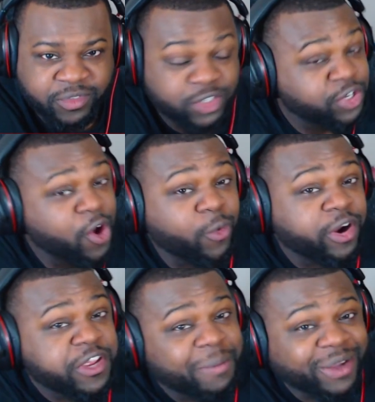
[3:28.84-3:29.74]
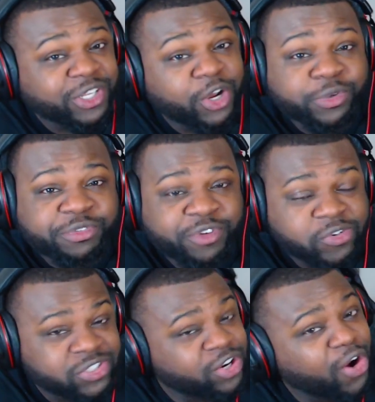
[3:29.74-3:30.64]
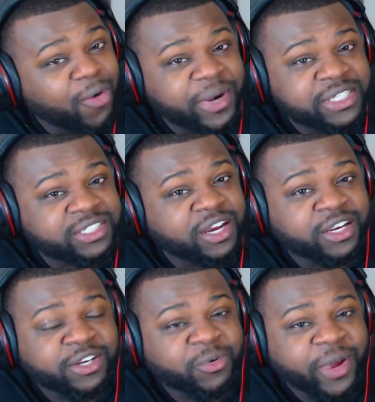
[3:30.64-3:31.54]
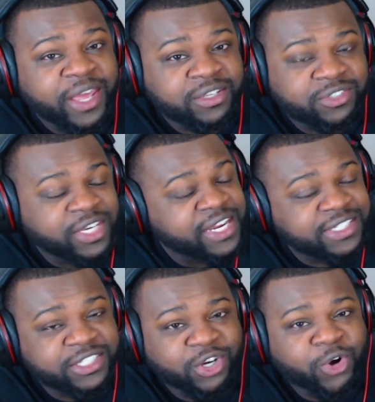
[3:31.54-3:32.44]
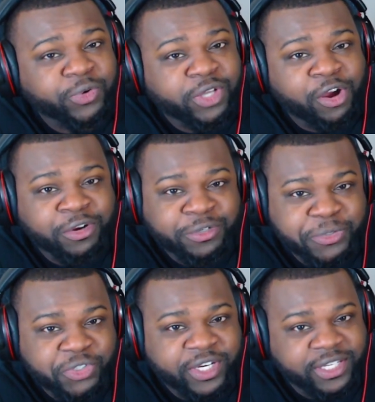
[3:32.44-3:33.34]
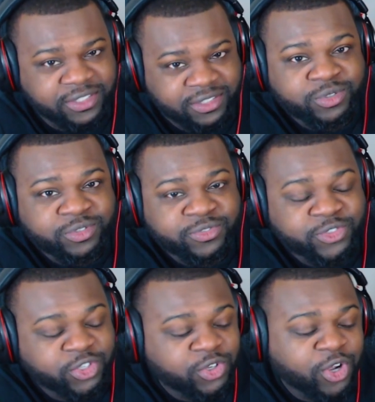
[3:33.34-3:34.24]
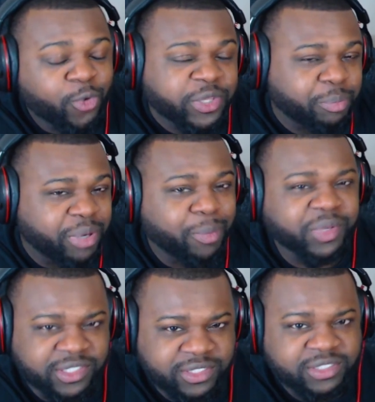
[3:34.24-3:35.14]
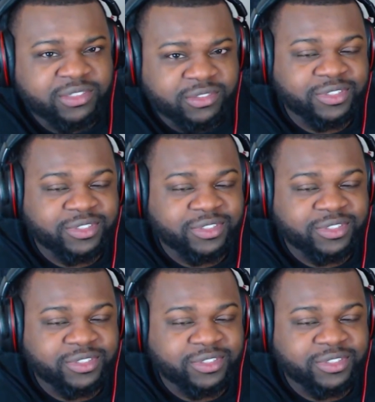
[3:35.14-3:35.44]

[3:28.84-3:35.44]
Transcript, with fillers: You don't worry about the older folks. They're already stuck in their ways. You can't teach an old dog new tricks. So you go with the puppies.